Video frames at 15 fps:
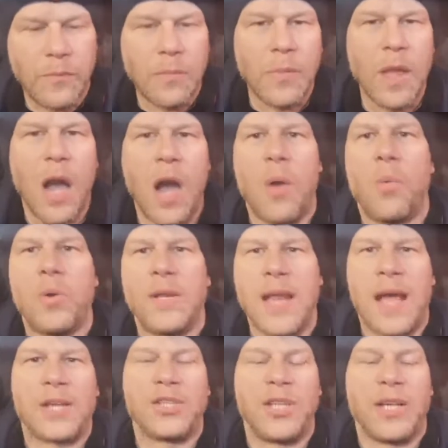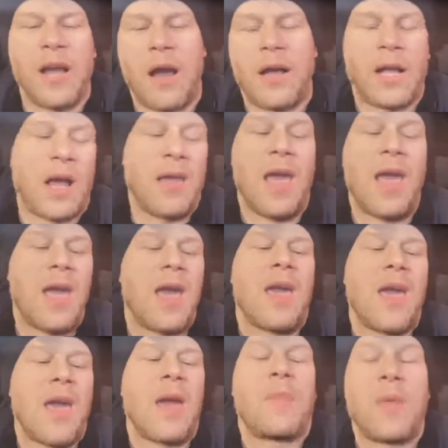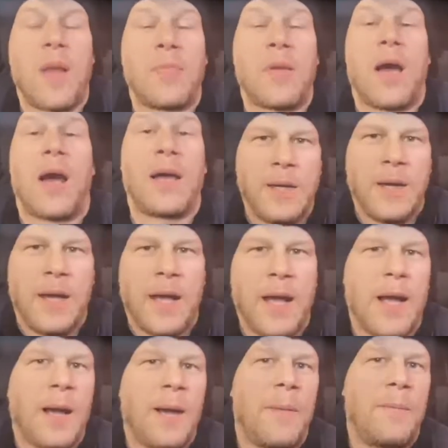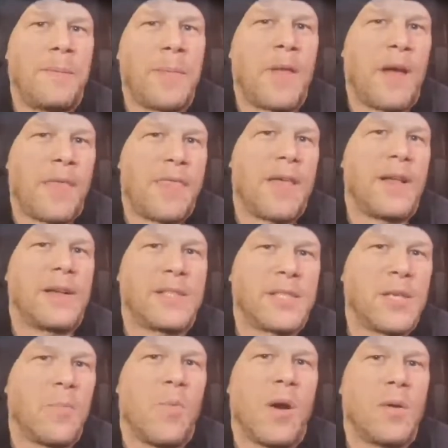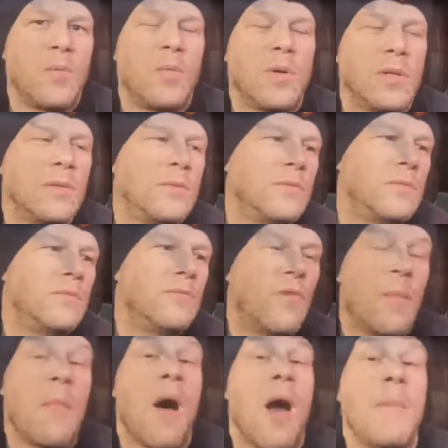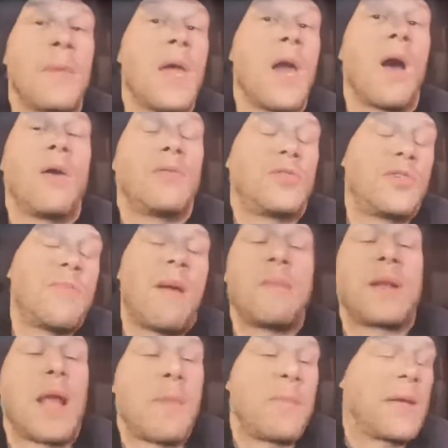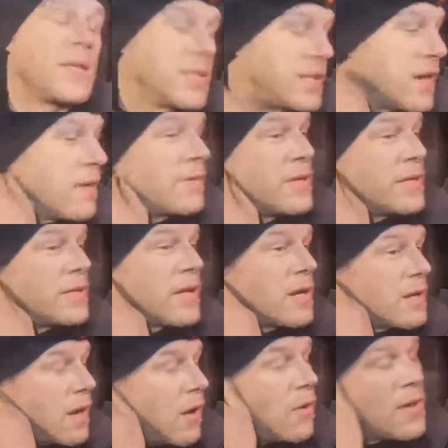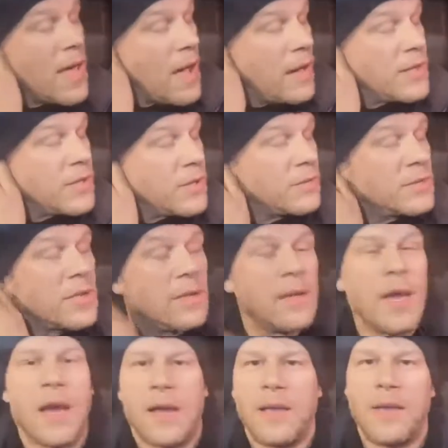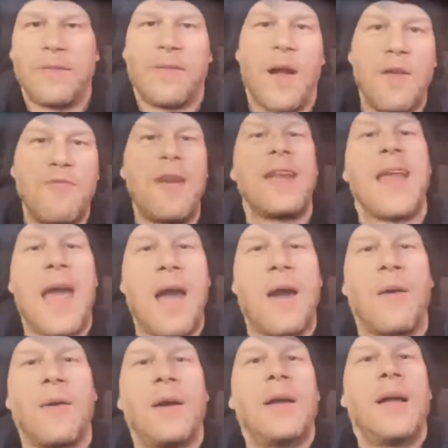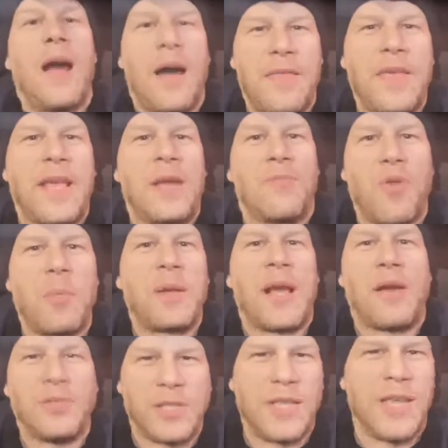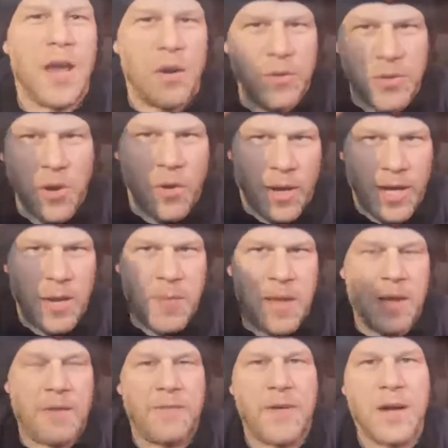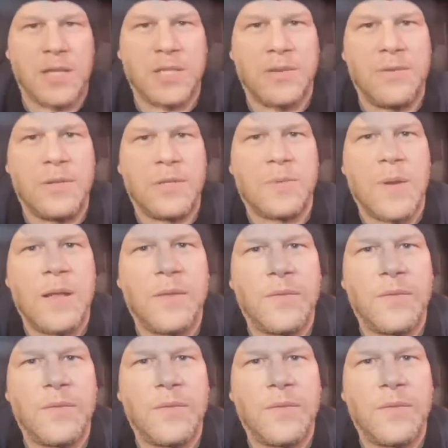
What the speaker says: I wouldn't actually go. I go yeah blah blah, and I think someone would remind me, oh, do you remember that bit, ZOD? Oh yeah, I do. So yeah, if I read it out, I think it probably goes in the old noggin a bit faster as well.